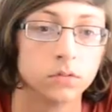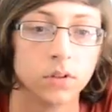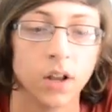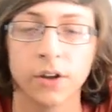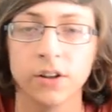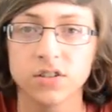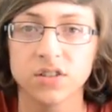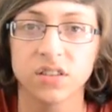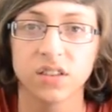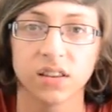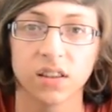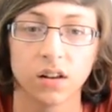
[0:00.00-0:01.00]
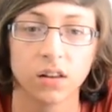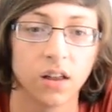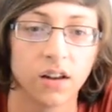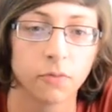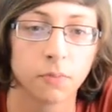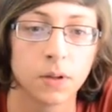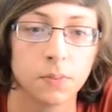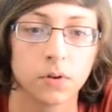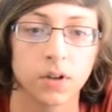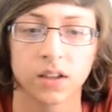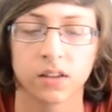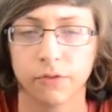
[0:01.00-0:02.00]
Now here's the thing that a lot of people
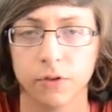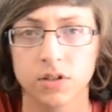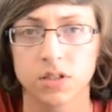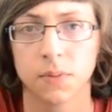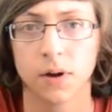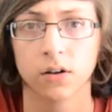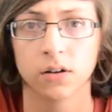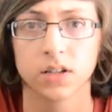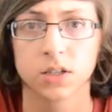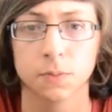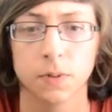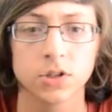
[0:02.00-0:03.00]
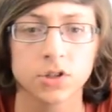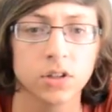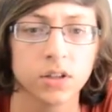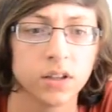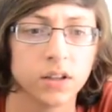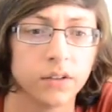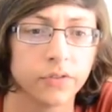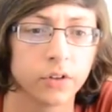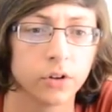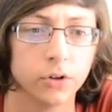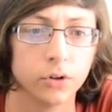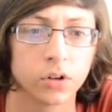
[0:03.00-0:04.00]
get confused about, especially if
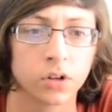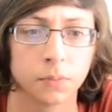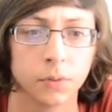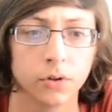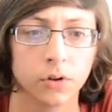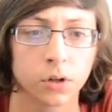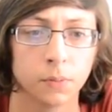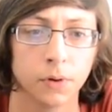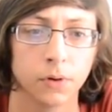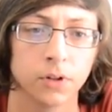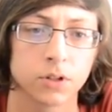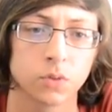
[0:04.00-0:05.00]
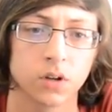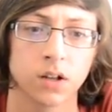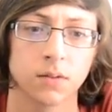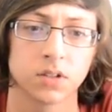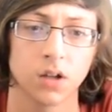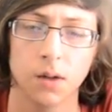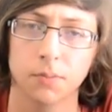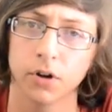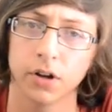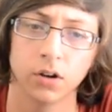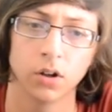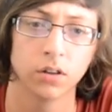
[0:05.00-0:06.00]
they're new to computer components when it comes to
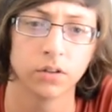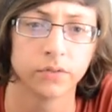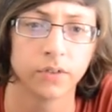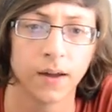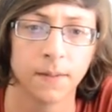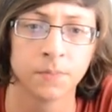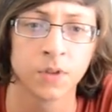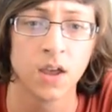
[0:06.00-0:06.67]
upgrading and all of that.